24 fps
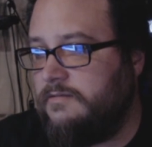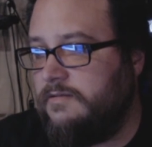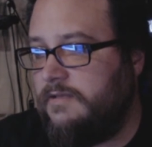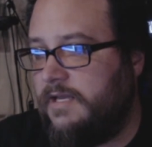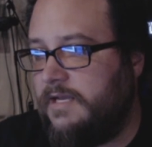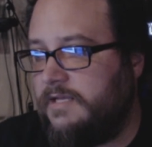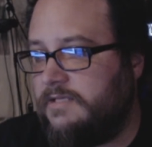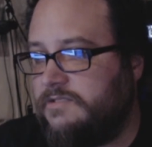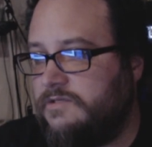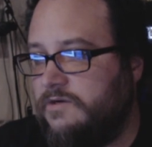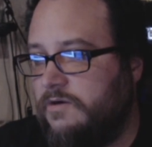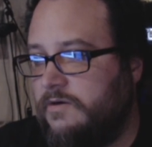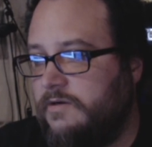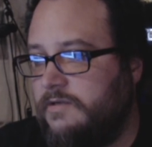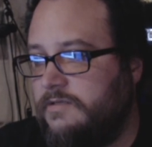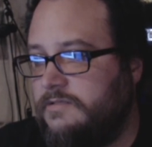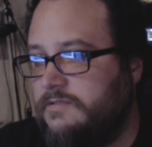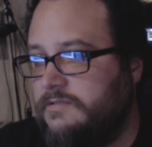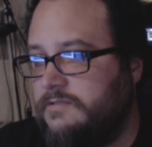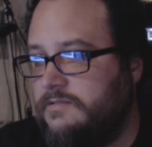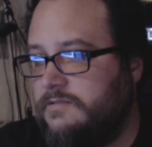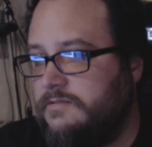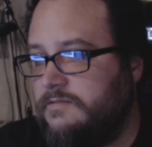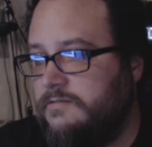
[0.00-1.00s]
guest
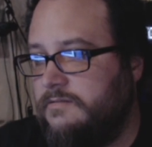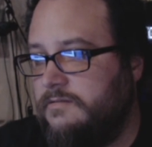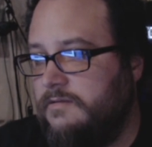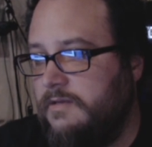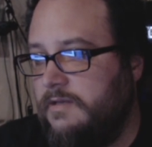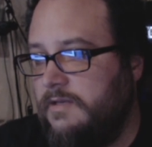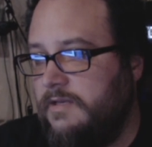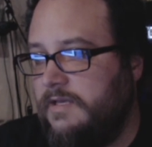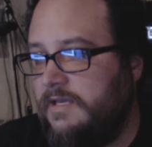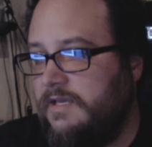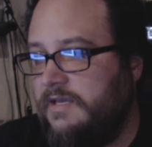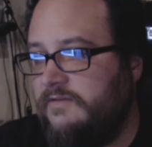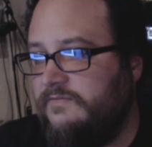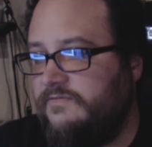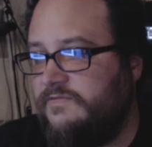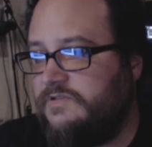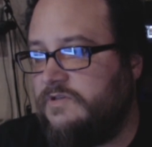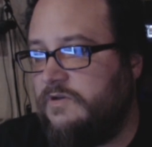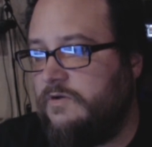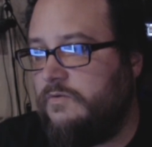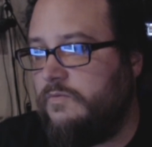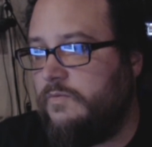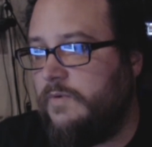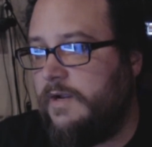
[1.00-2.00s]
artists? If
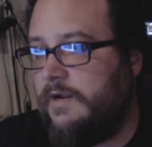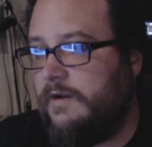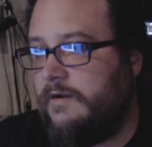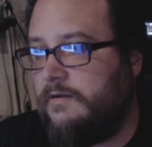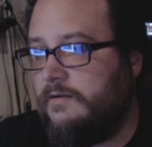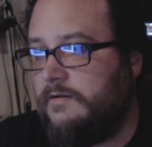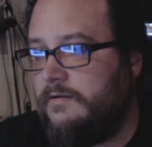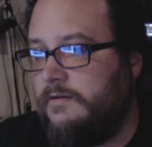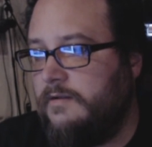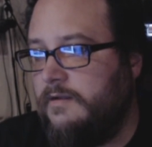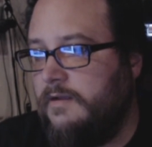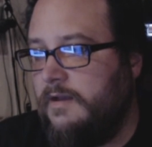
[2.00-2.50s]
so, where?